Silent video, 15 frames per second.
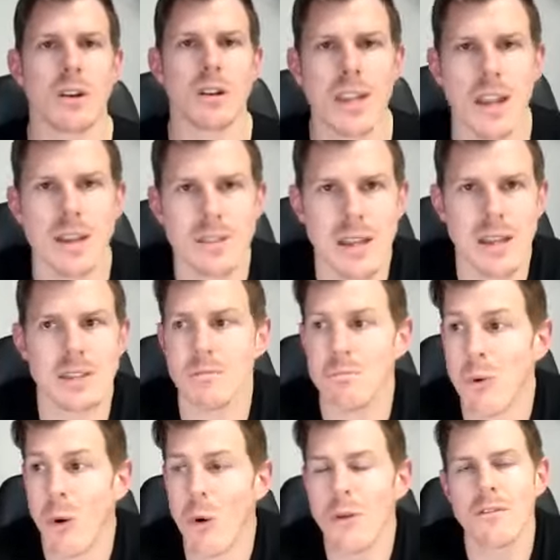And yes, that's
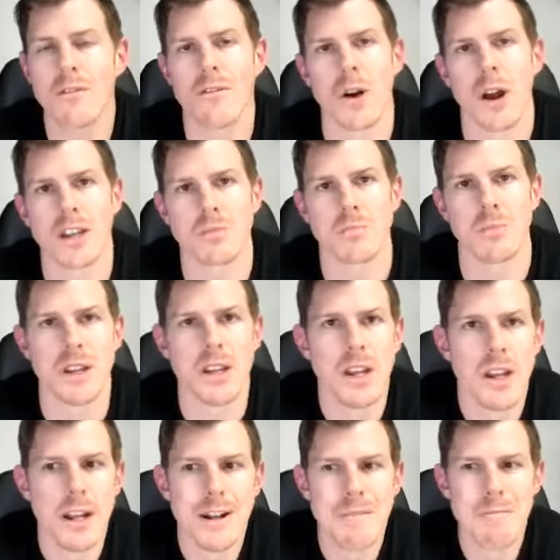important for us, but
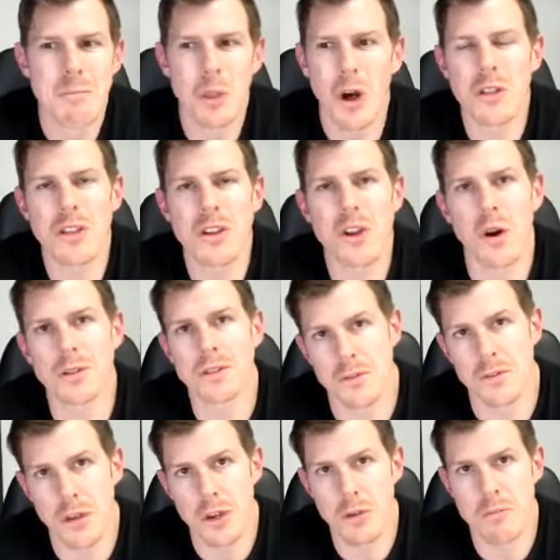not at the cost
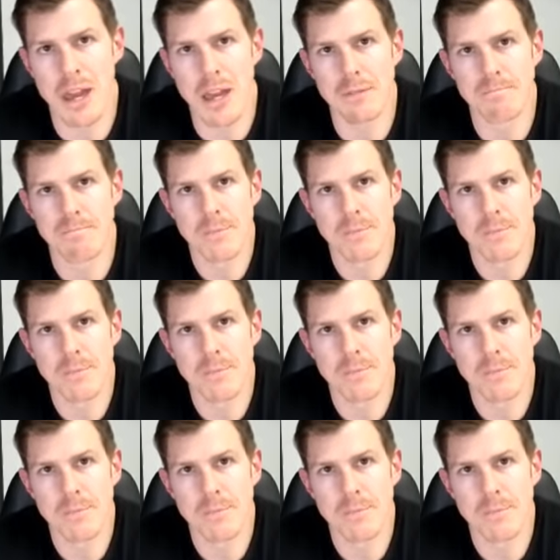of you, man.